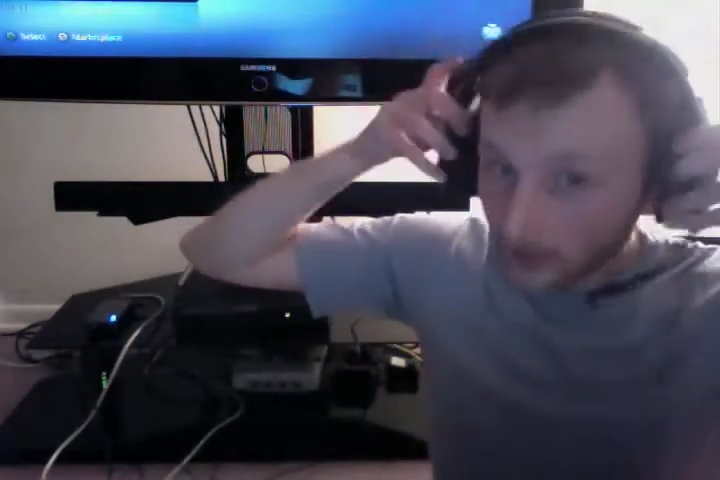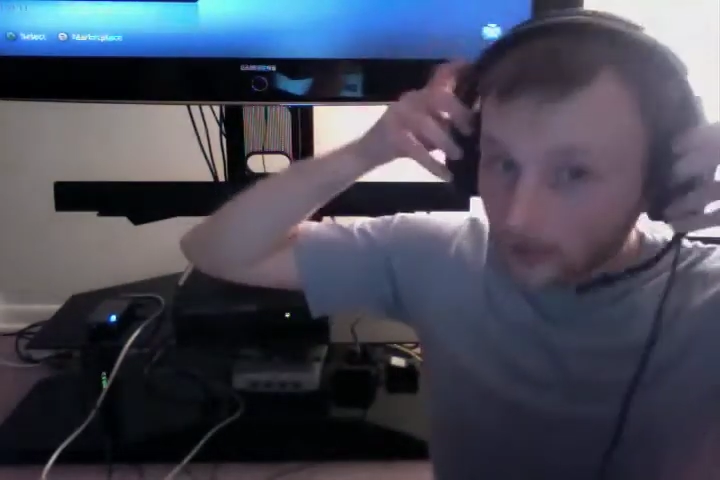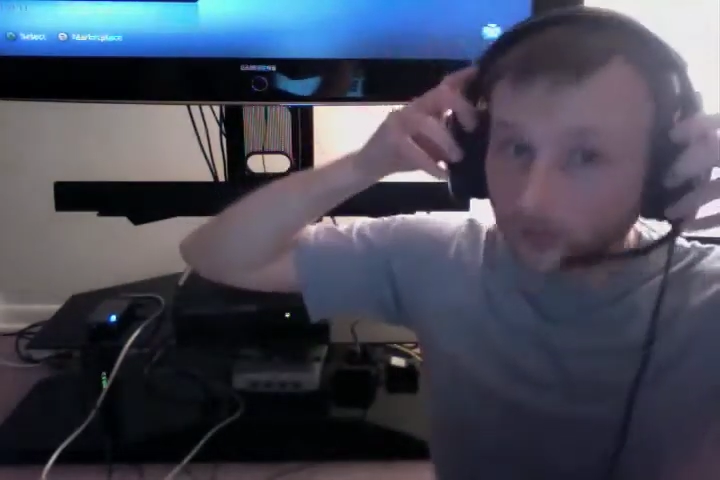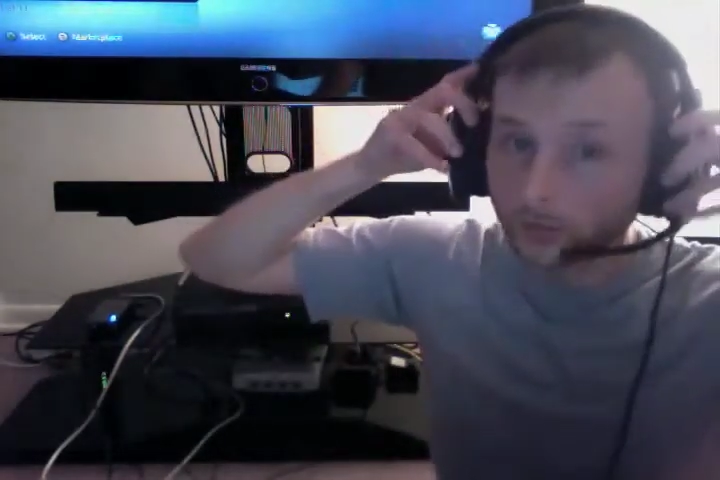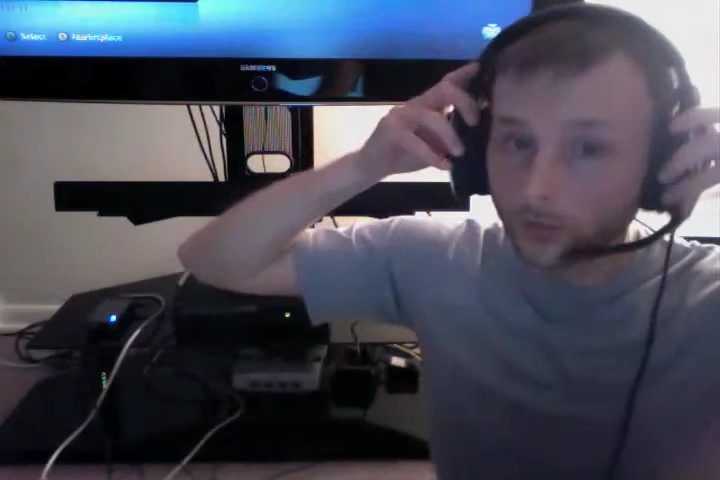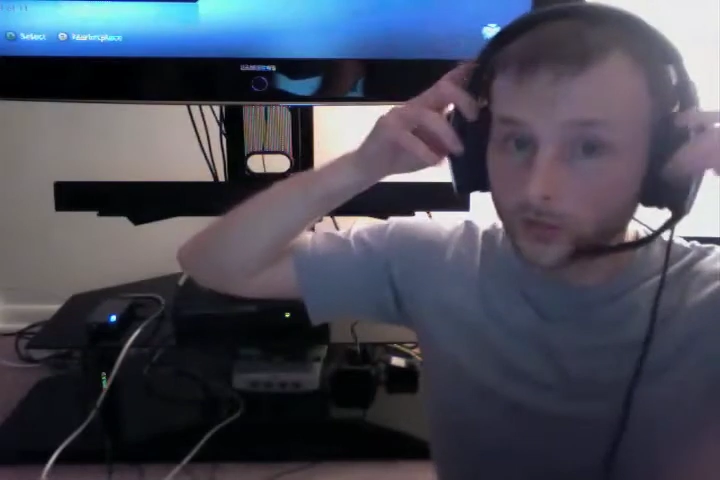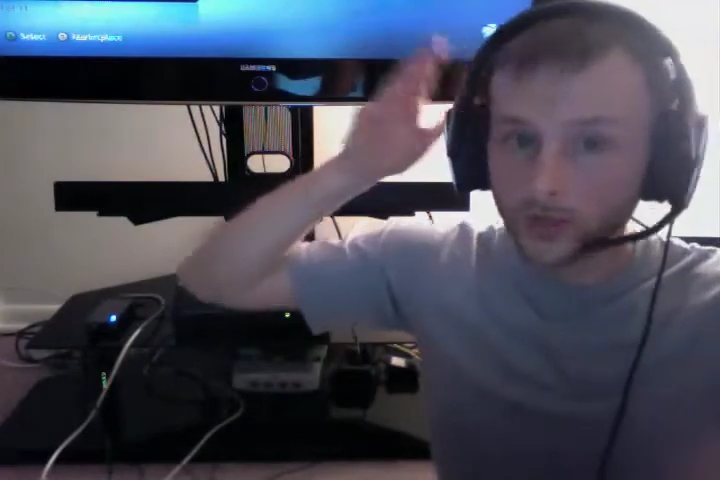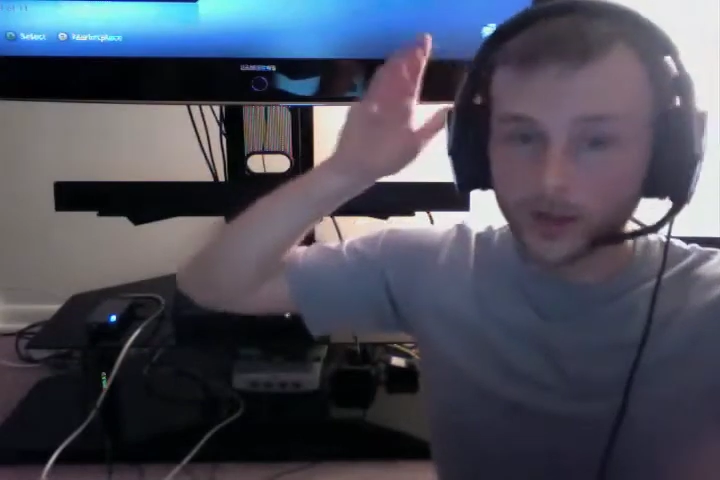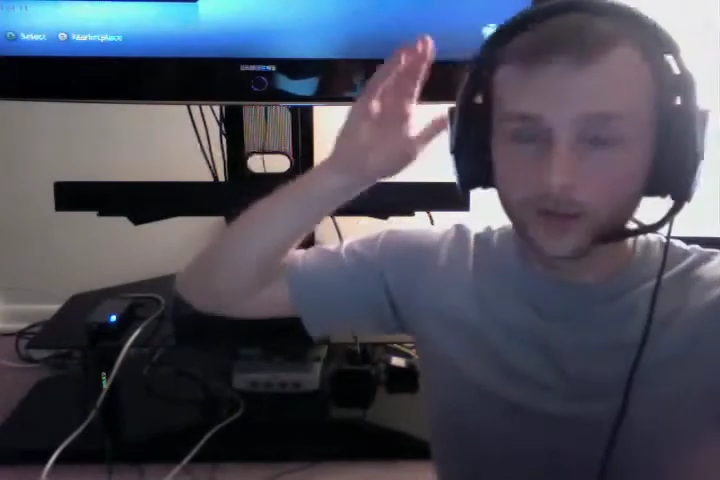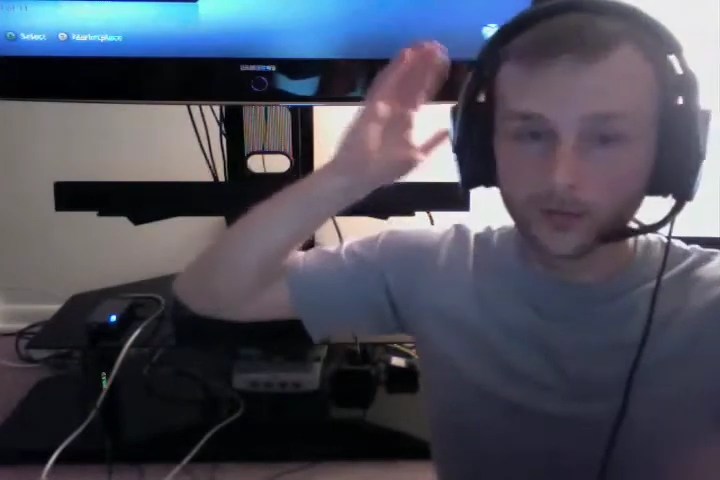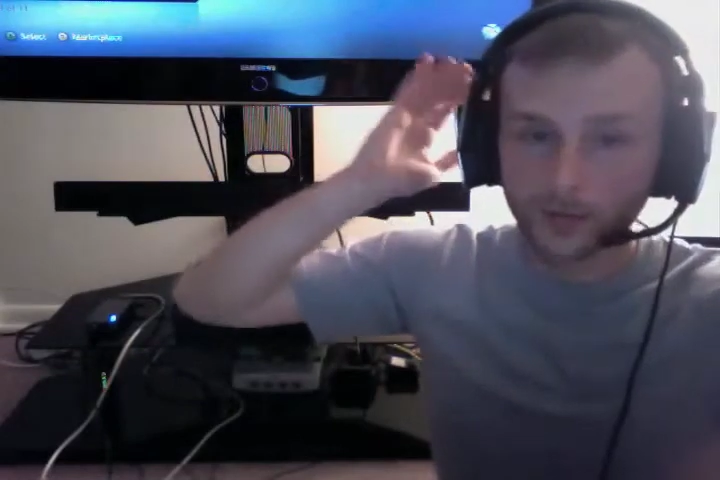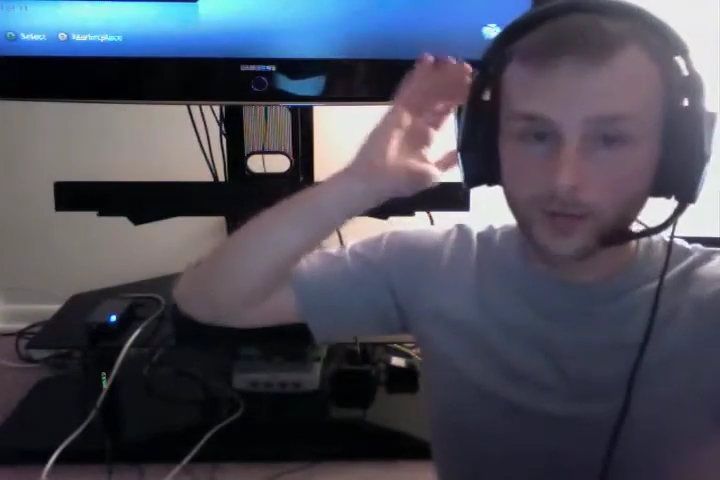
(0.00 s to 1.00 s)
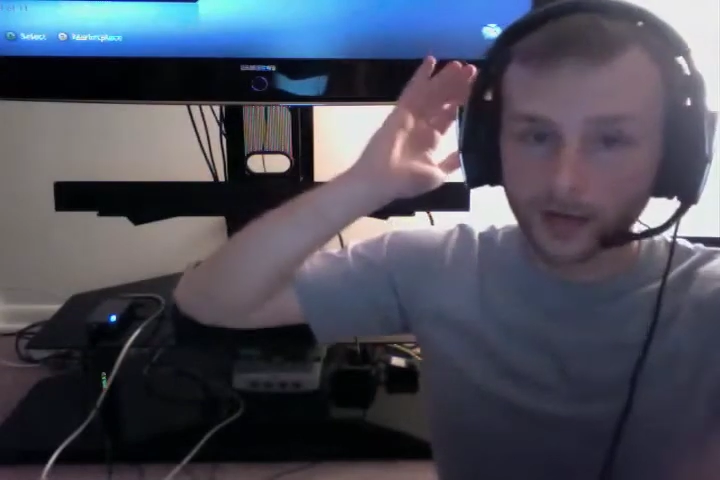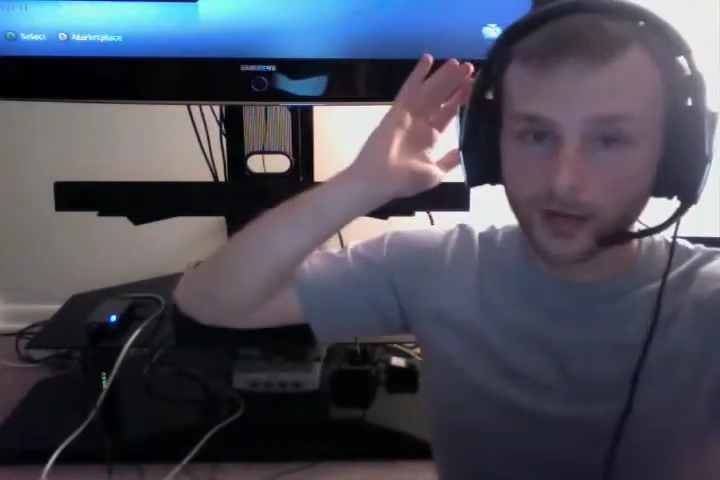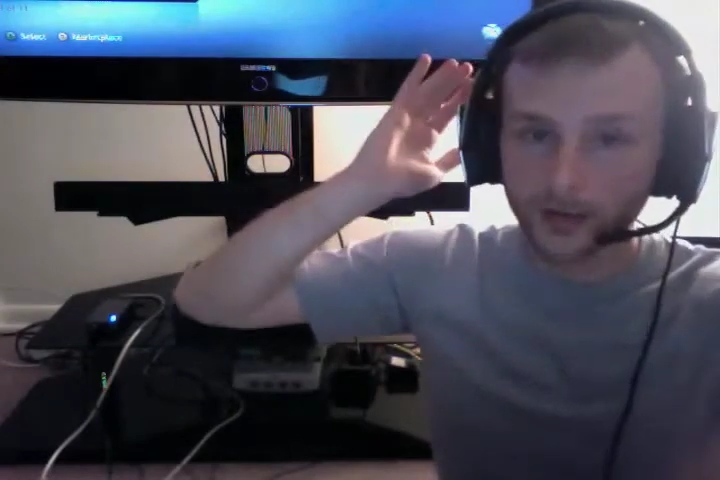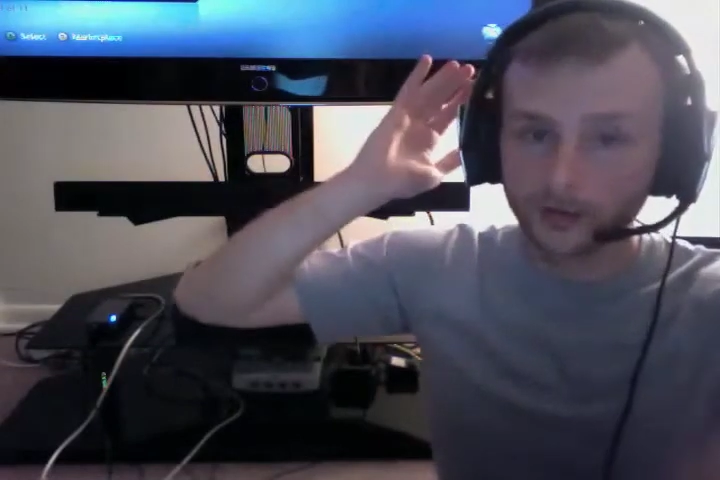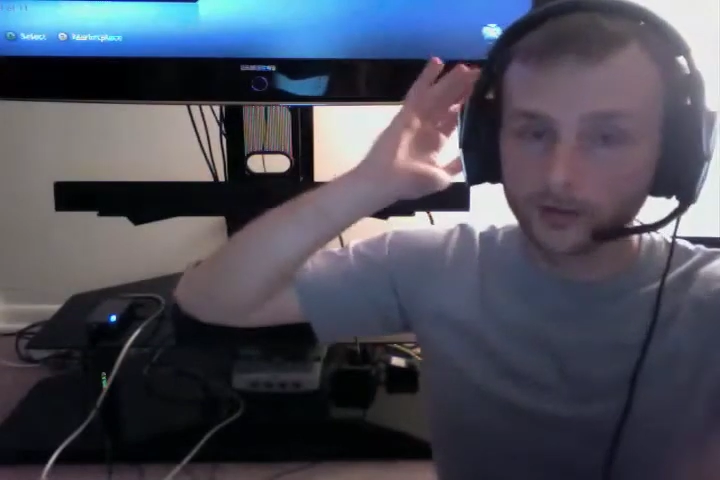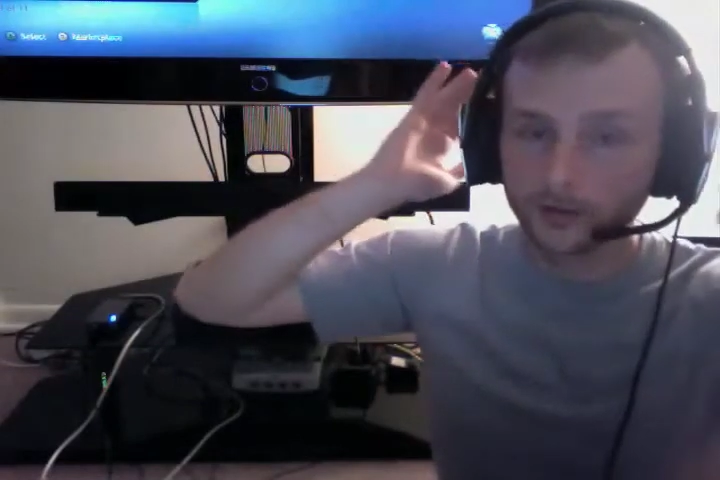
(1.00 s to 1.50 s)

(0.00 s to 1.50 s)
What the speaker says: when you have them on,